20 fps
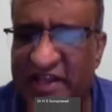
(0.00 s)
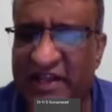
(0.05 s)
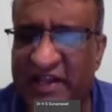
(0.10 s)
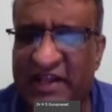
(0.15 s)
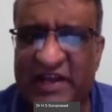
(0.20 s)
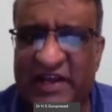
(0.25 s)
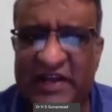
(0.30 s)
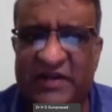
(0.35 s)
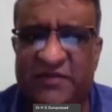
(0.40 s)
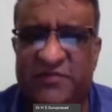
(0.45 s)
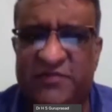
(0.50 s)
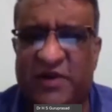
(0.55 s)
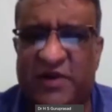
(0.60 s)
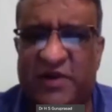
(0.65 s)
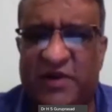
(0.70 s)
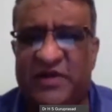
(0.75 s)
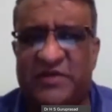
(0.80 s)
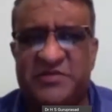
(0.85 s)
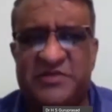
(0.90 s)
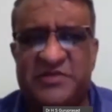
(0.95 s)
Any kind of
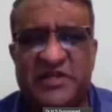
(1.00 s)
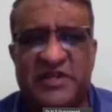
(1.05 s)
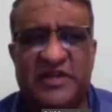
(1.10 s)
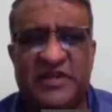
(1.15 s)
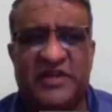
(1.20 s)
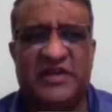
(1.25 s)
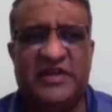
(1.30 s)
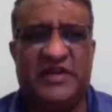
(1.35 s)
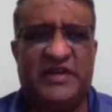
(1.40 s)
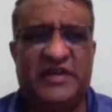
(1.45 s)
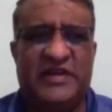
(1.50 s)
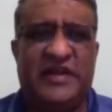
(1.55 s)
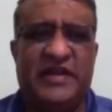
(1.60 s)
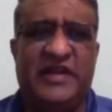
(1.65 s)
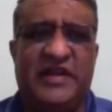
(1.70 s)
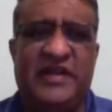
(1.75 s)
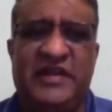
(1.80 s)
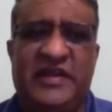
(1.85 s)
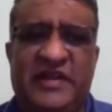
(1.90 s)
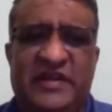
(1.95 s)
problems,
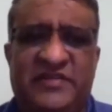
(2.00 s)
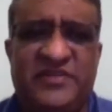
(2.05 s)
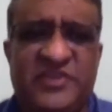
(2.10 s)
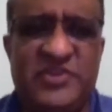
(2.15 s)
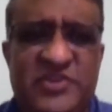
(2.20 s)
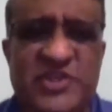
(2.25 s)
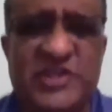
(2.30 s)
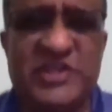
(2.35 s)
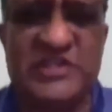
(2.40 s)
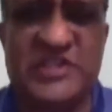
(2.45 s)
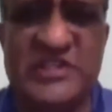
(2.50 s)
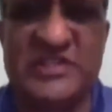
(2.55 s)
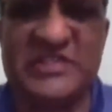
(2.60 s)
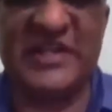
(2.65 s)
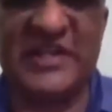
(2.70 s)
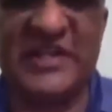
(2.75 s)
any situations